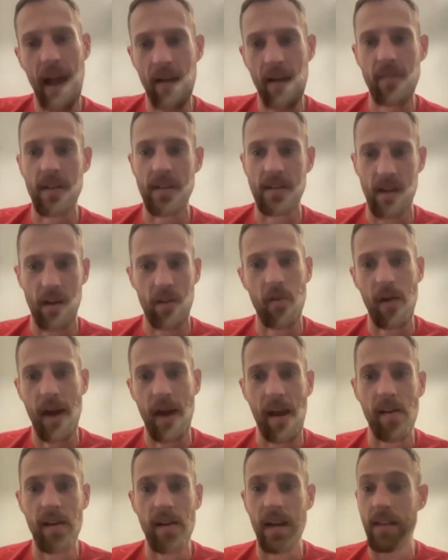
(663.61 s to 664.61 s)
have this other
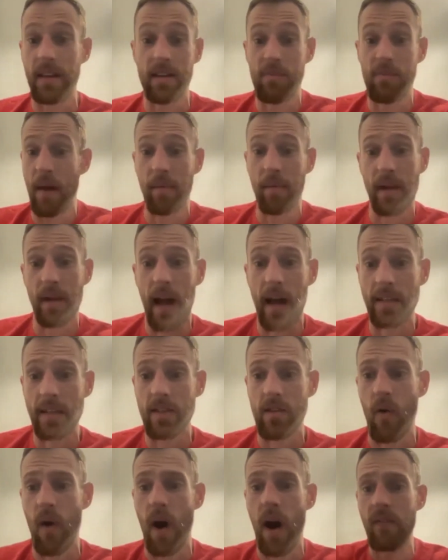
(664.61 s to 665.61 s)
area that's maybe not
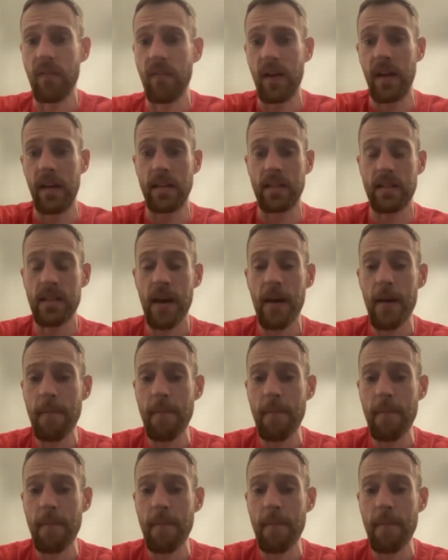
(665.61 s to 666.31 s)
so obvious